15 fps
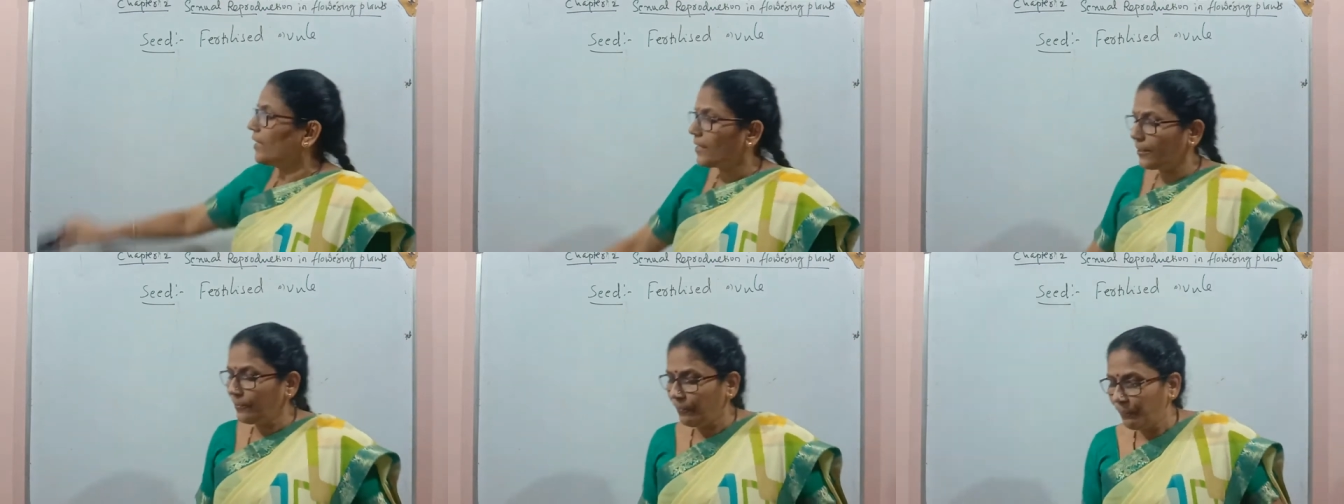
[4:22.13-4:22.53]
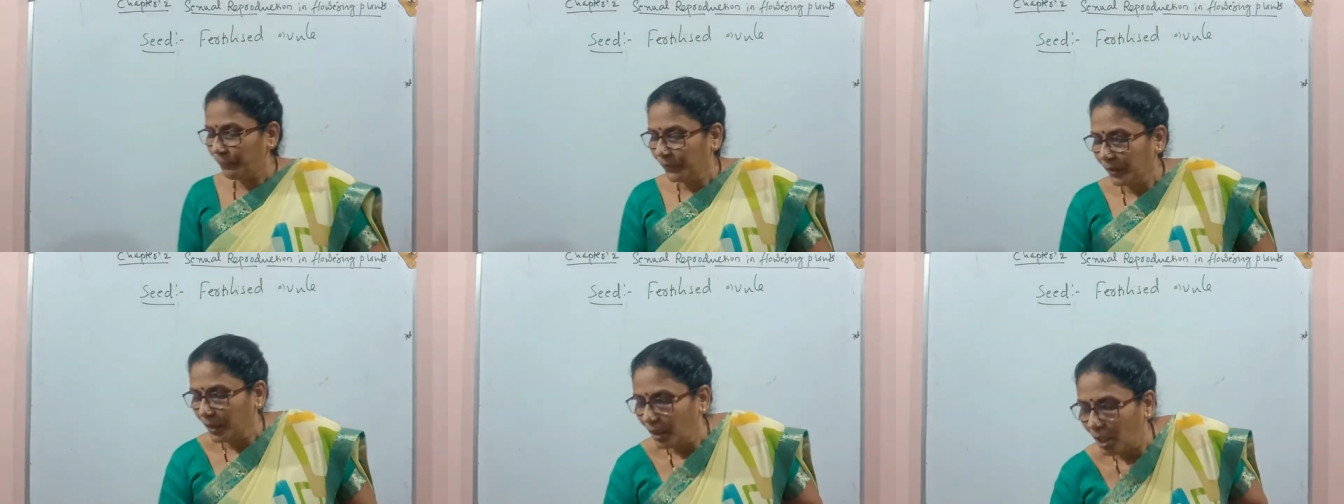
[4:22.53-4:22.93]
is
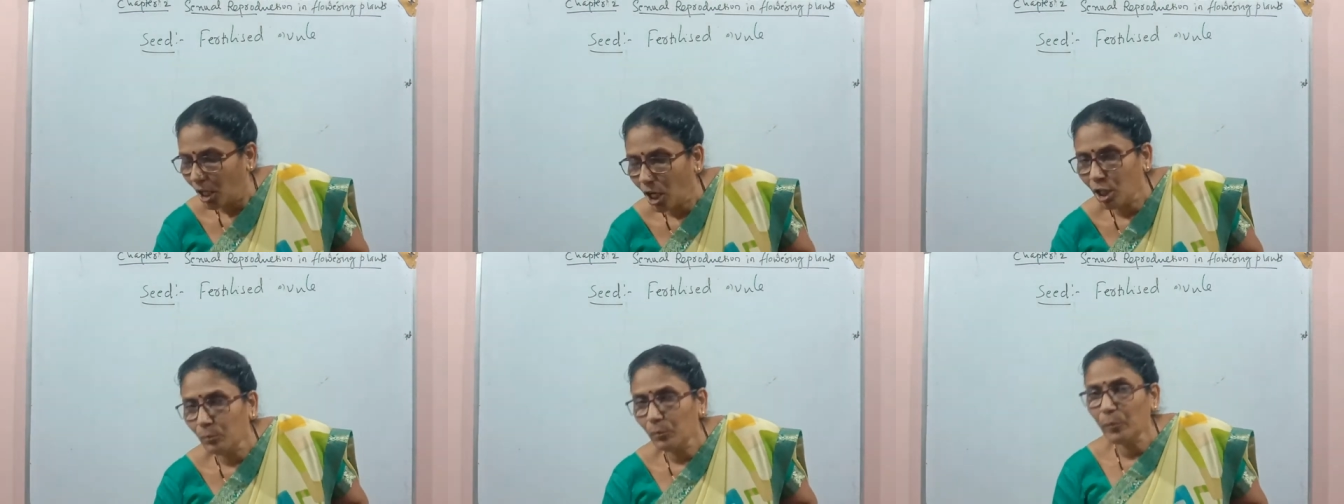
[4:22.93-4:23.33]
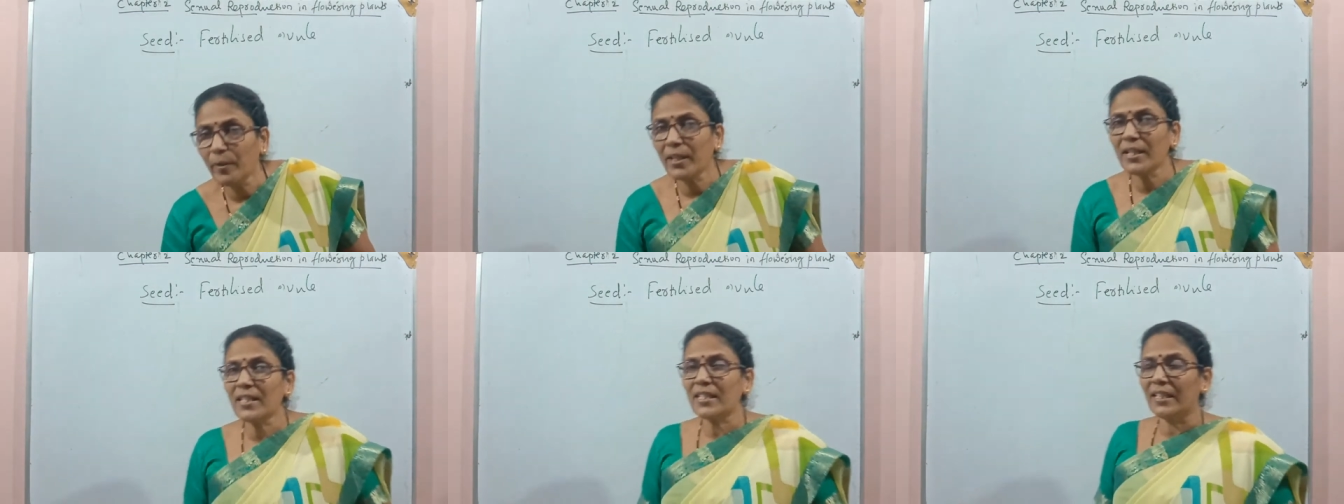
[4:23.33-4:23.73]

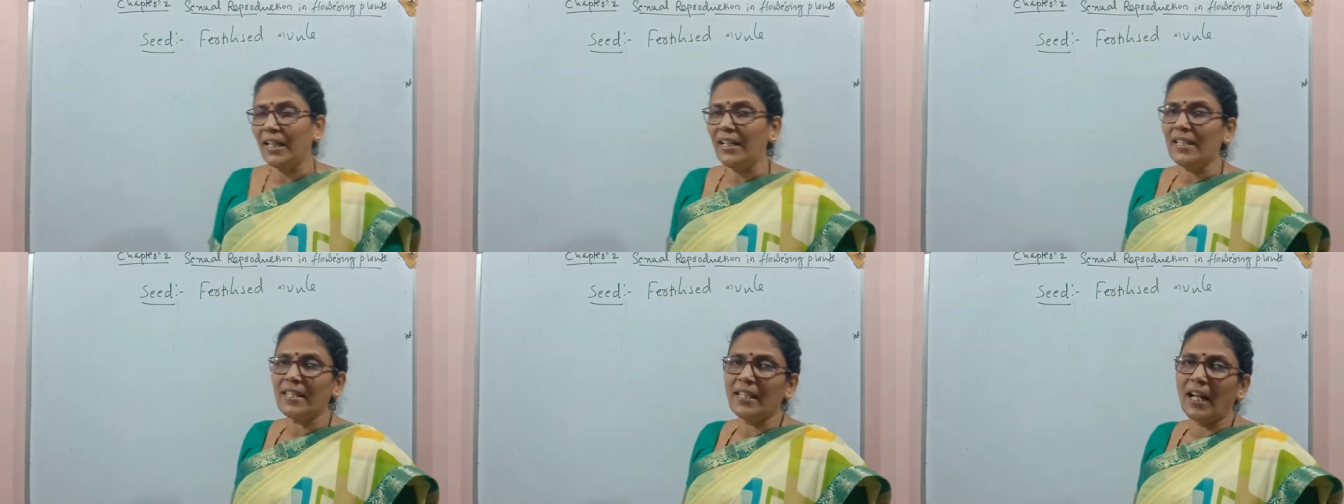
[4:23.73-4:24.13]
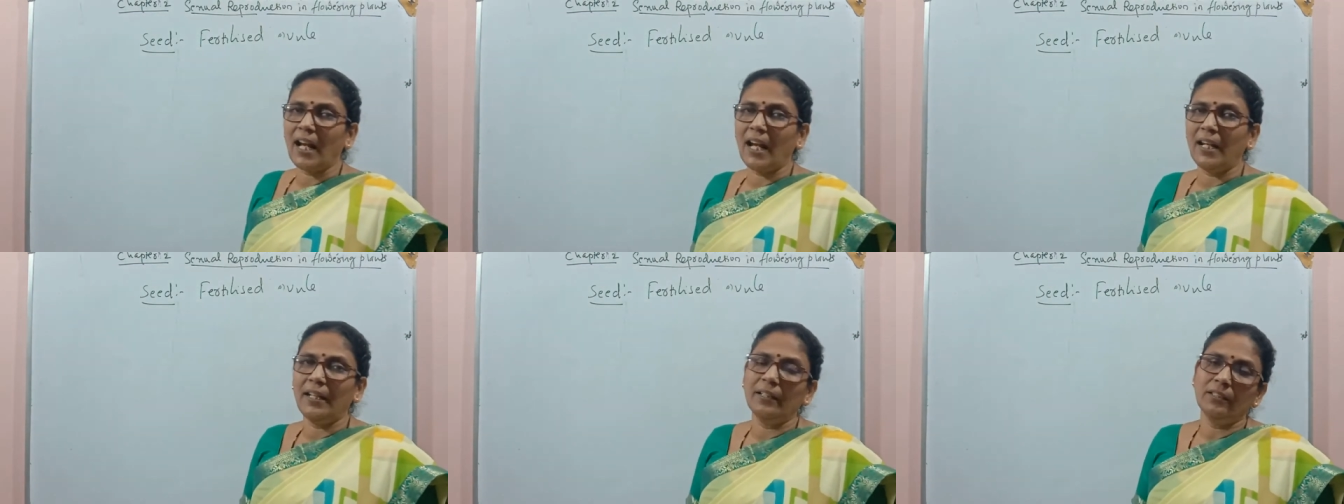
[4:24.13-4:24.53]
albuminous seeds
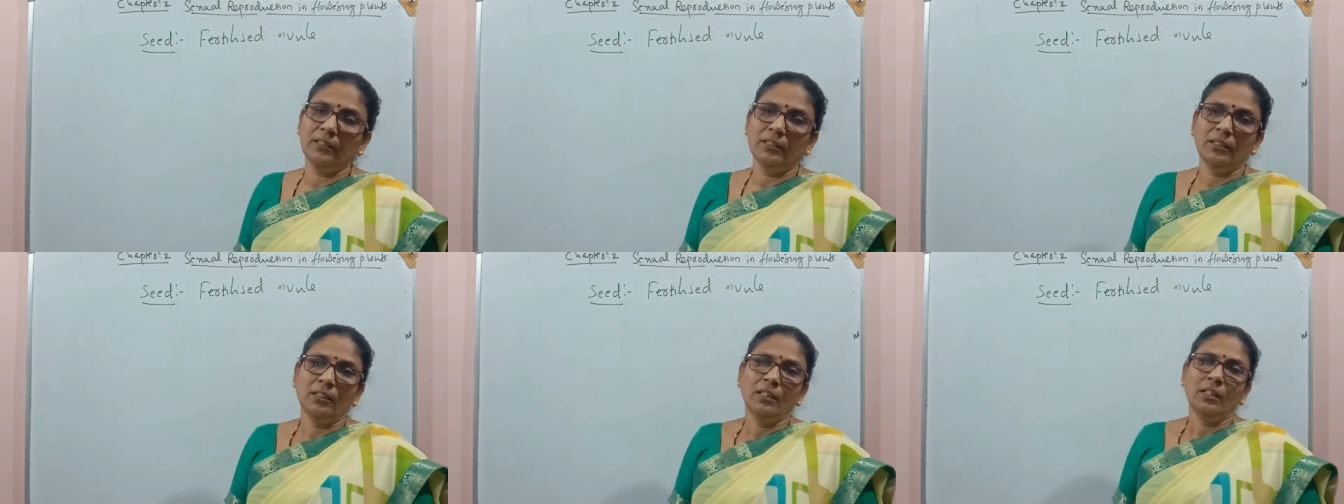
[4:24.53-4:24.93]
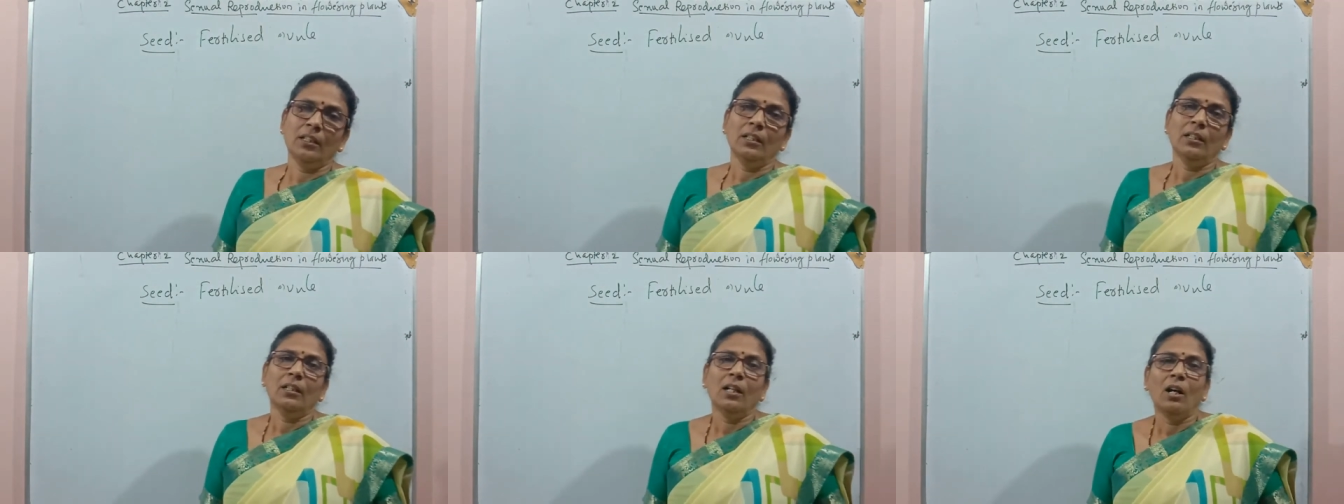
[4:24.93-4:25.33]
and
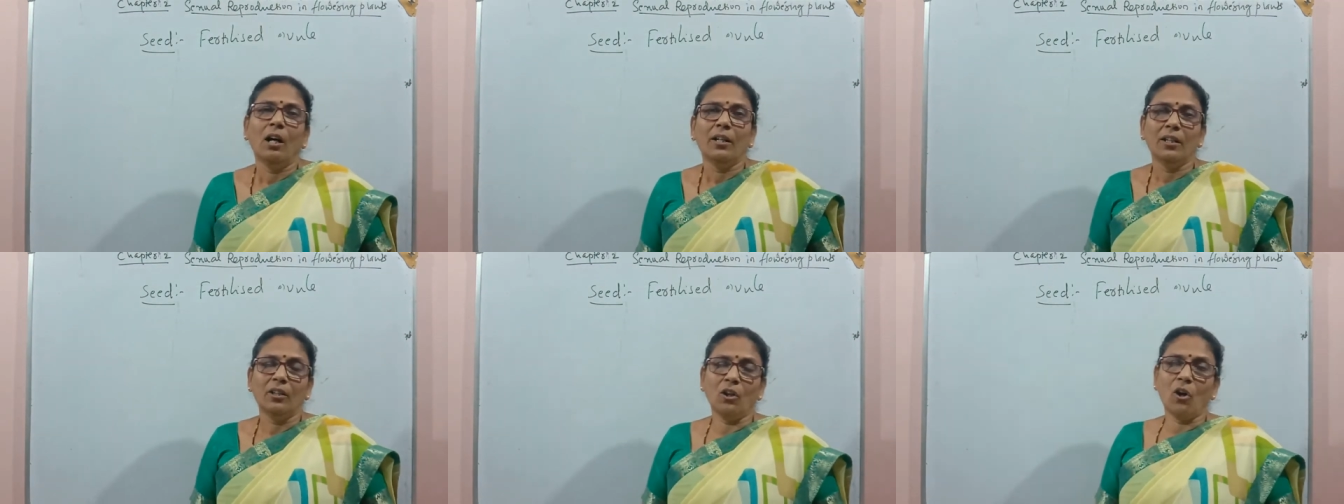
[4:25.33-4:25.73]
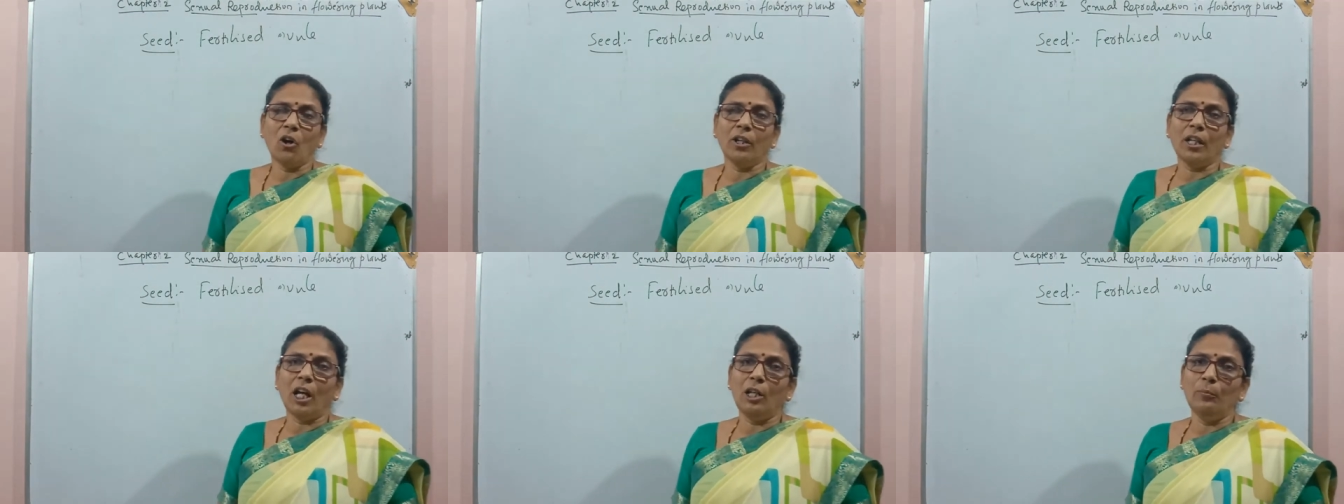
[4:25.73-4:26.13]

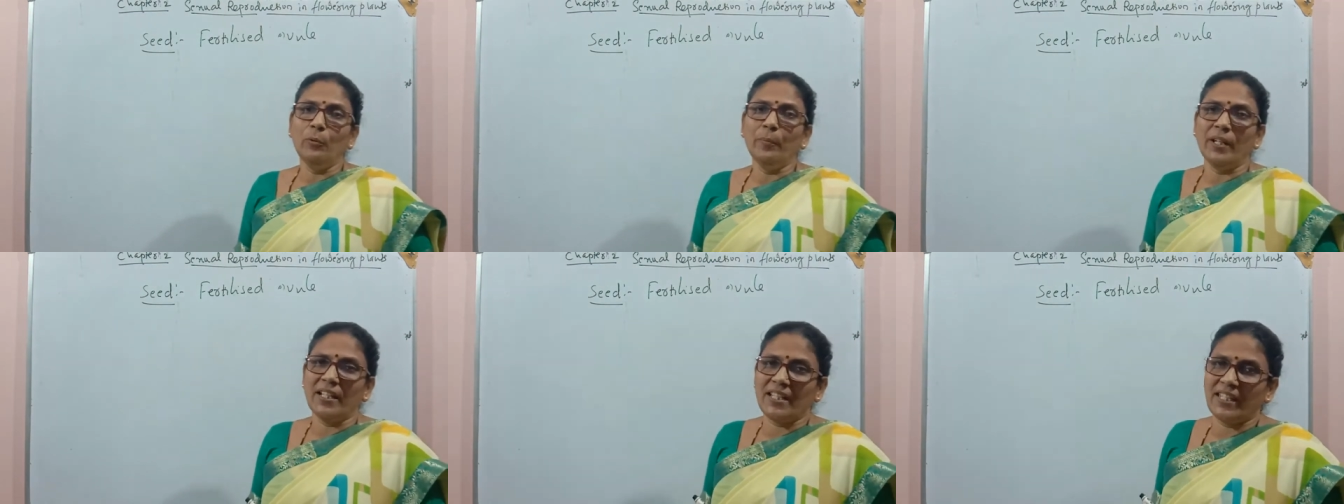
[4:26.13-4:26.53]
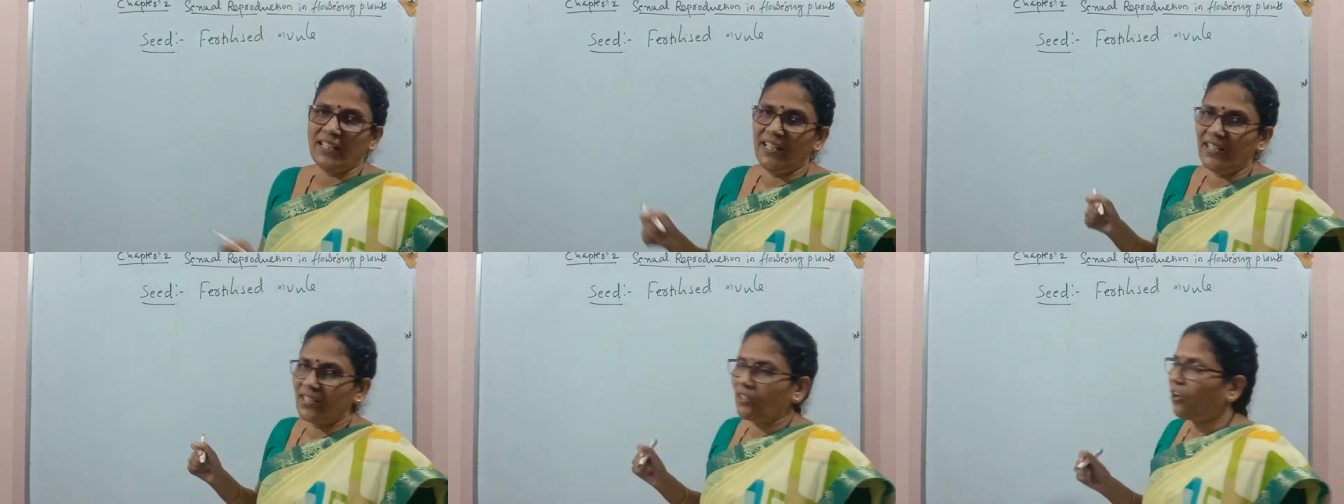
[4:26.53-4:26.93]
non-albuminous
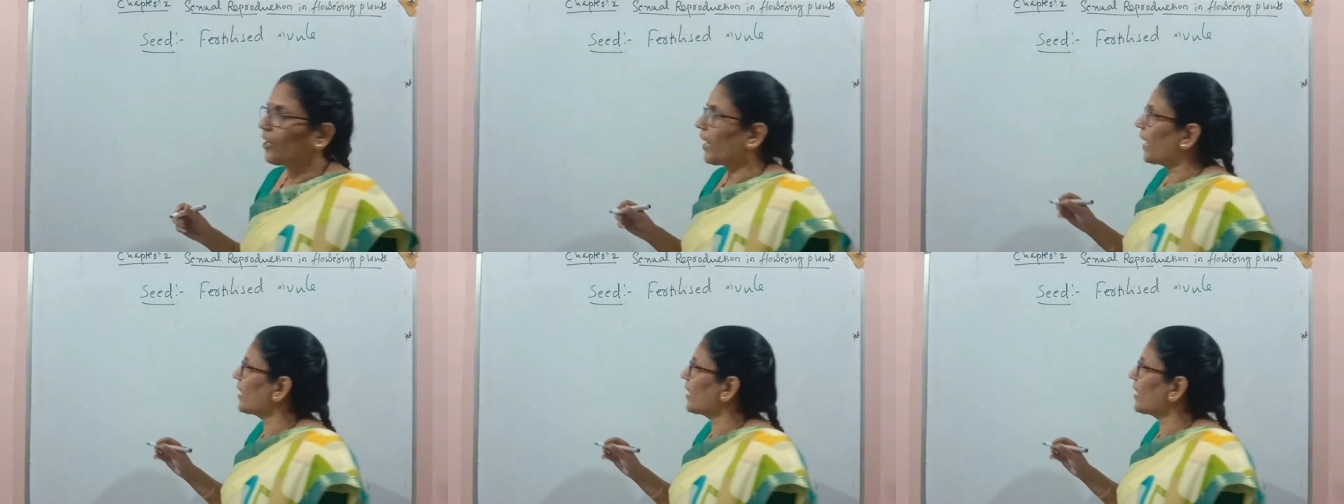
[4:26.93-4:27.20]
seeds or